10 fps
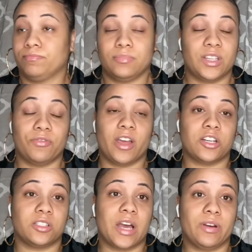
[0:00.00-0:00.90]
the fans
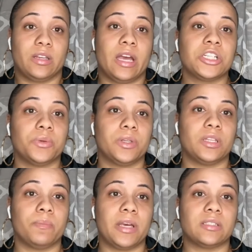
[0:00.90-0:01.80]
just have a connection with
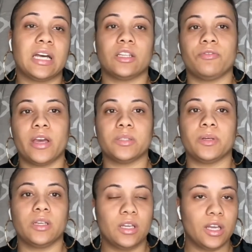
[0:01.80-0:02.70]
them. Based, not the fans,
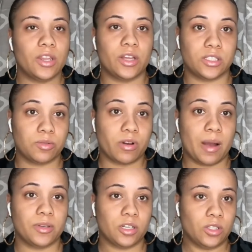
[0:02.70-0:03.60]
but their
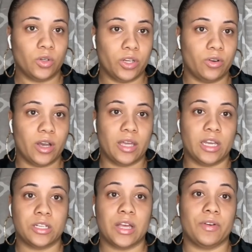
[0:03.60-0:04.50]
subscribers are loyal and they
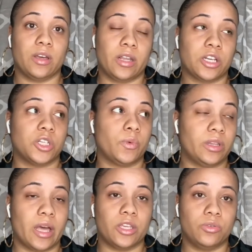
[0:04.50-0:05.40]
just have a connection with
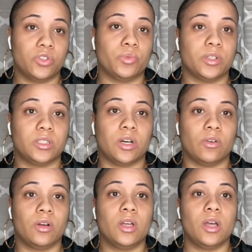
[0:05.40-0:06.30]
that YouTuber. So
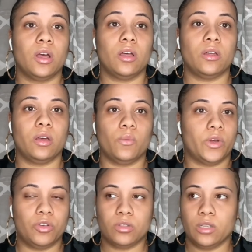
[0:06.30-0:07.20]
when
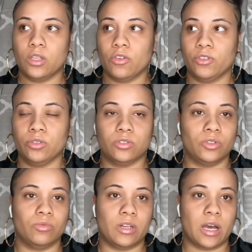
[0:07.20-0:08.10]
you see low views, do
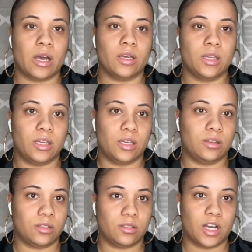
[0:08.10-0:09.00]
not get
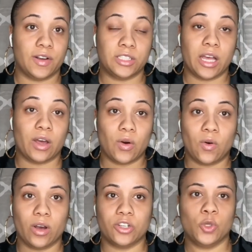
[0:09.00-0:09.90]
discouraged at all,
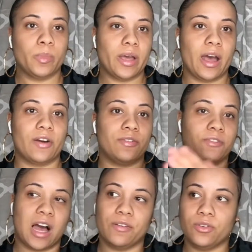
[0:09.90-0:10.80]
because you might have
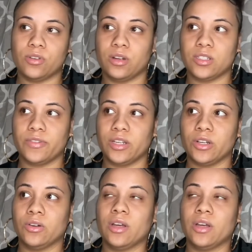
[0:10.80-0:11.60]
5 views on this video,